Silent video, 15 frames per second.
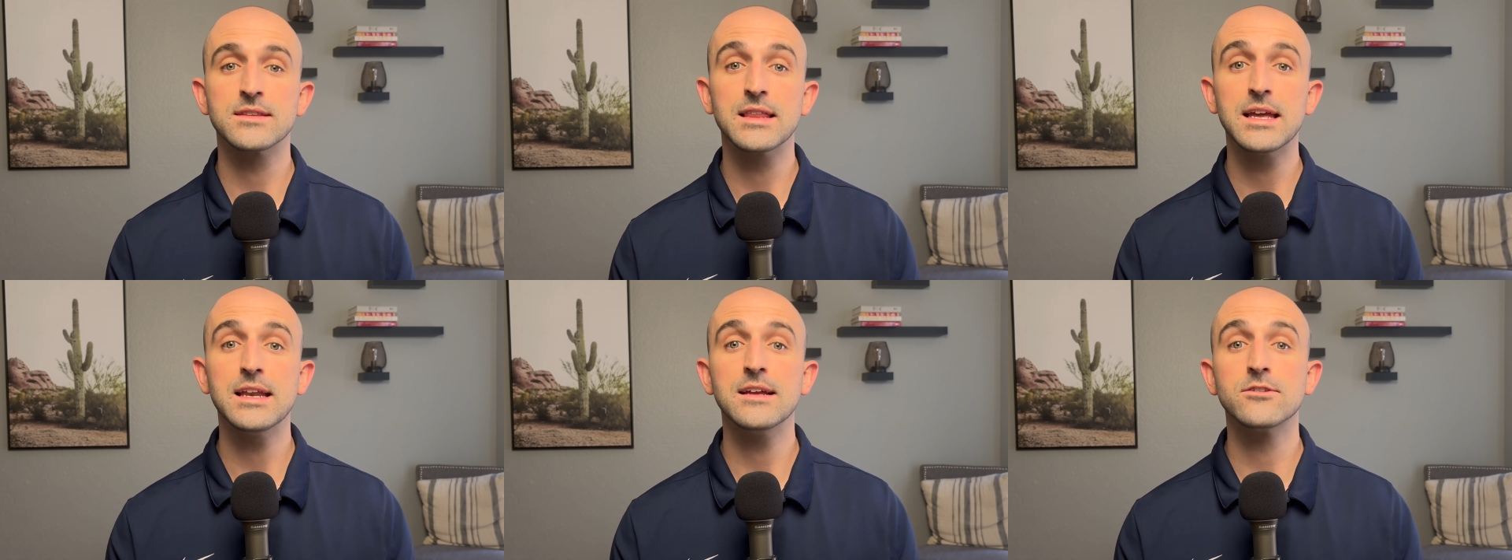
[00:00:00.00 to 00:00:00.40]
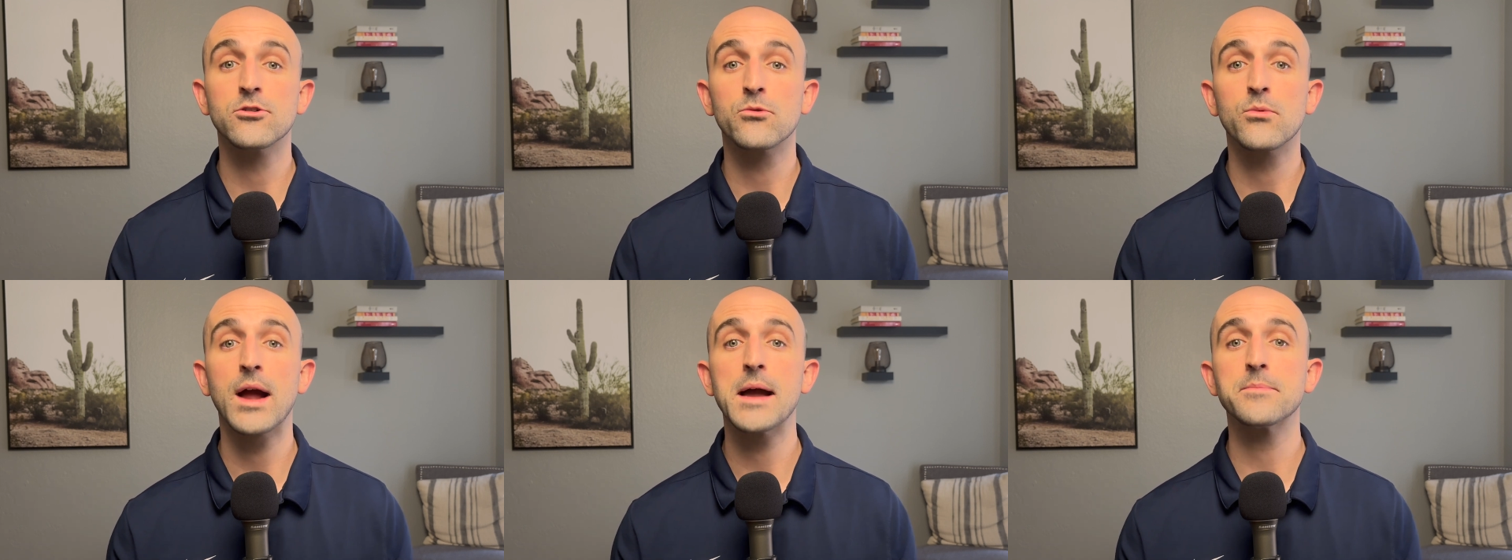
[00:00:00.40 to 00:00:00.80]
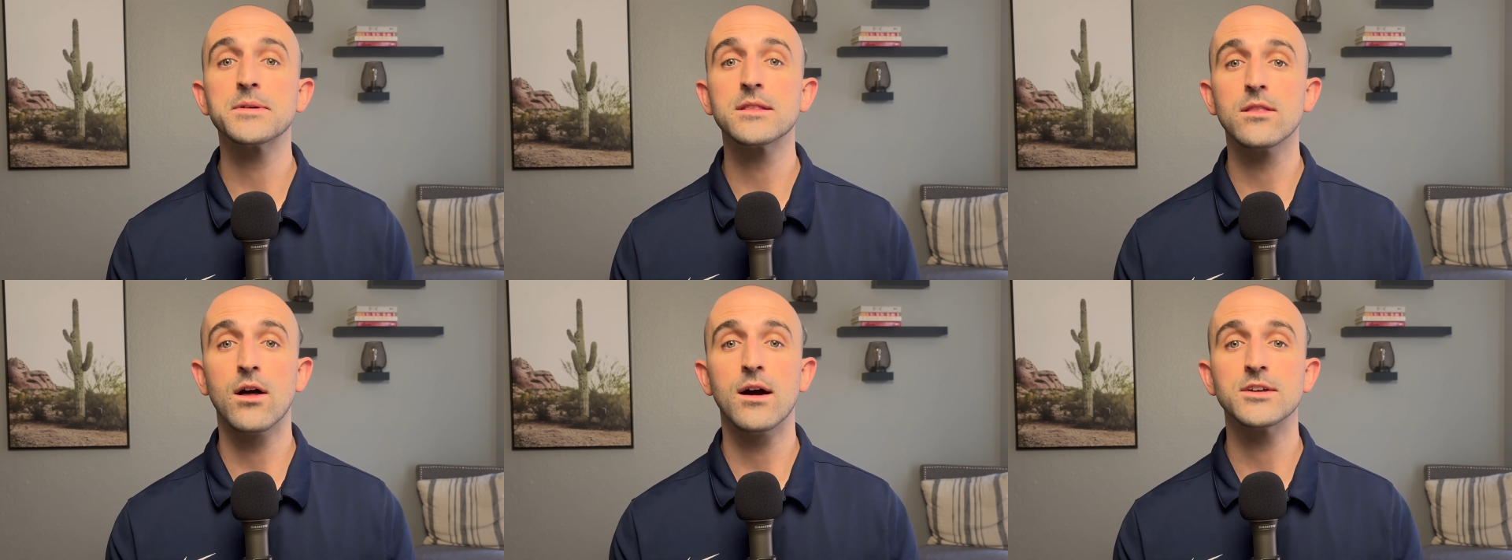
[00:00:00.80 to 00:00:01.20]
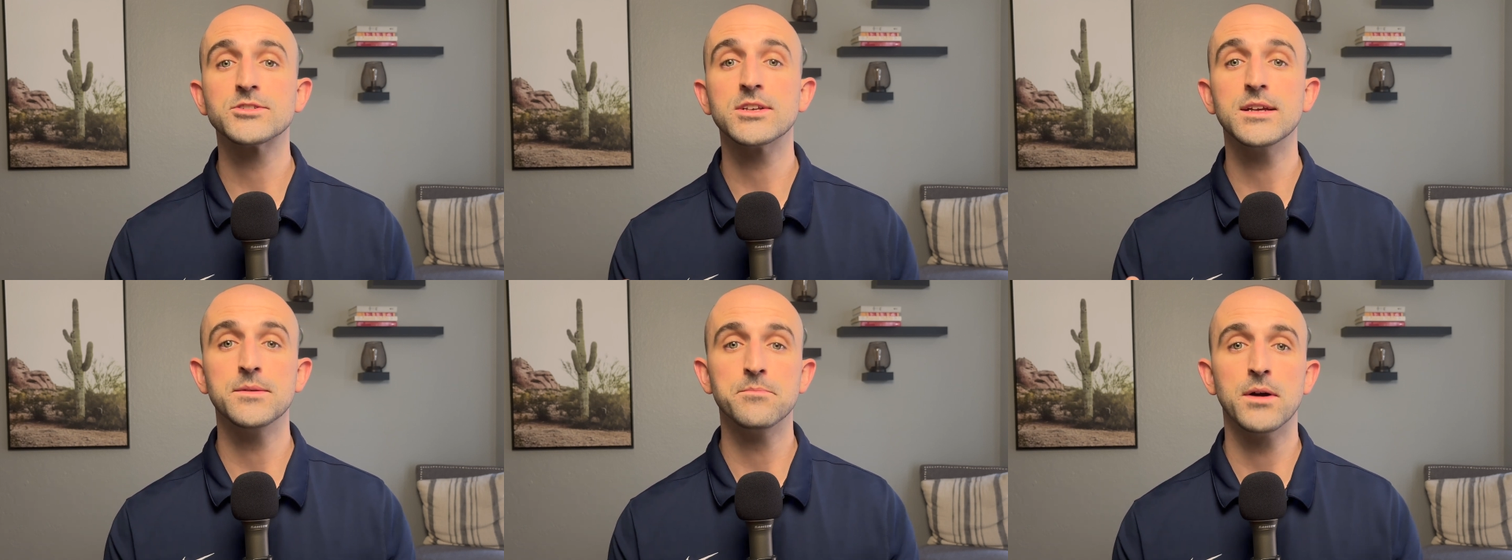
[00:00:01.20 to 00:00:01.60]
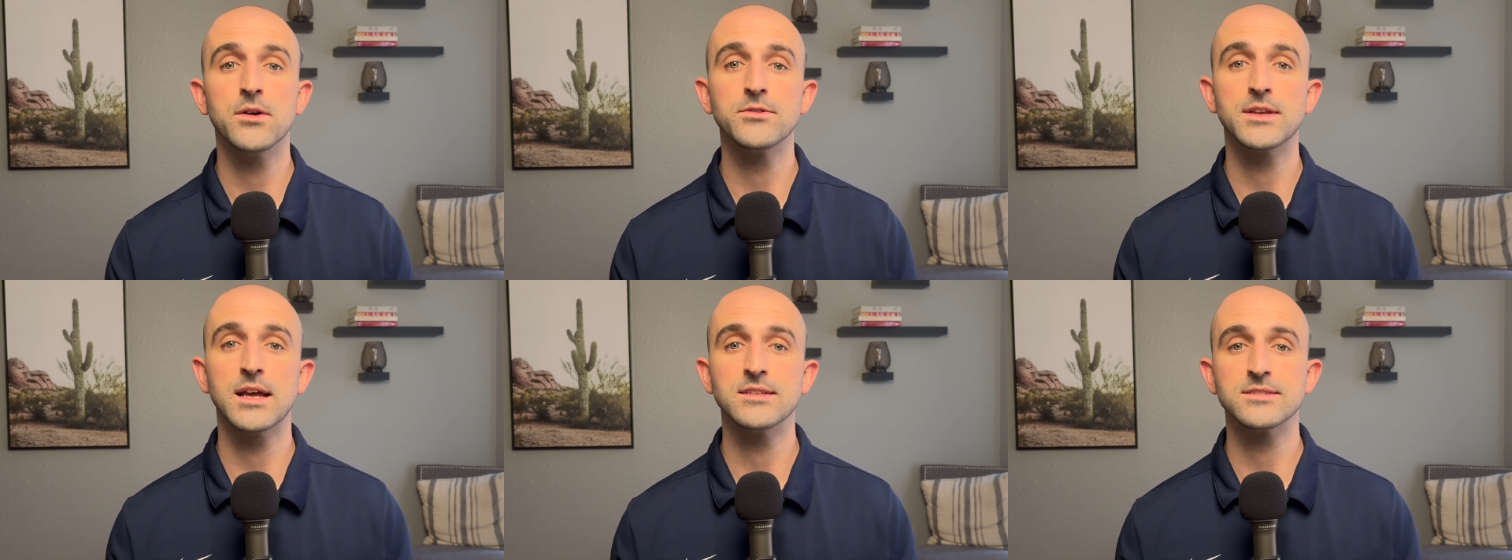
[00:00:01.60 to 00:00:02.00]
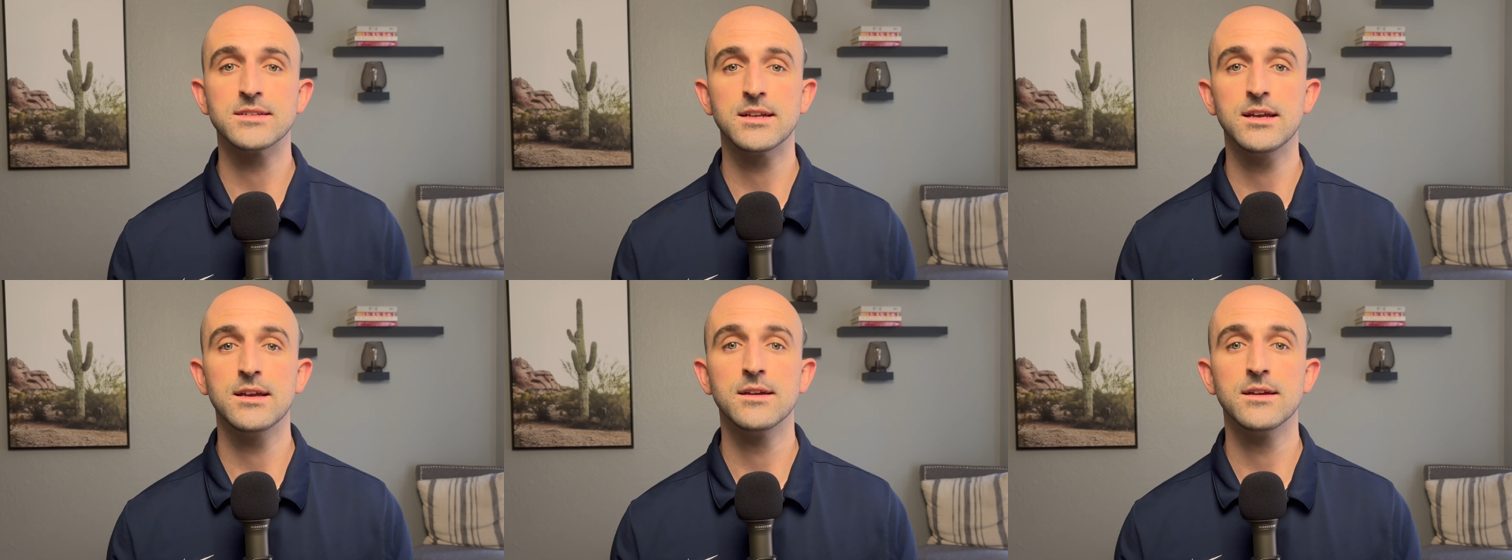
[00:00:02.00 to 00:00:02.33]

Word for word: leading to rapid loss in bone density.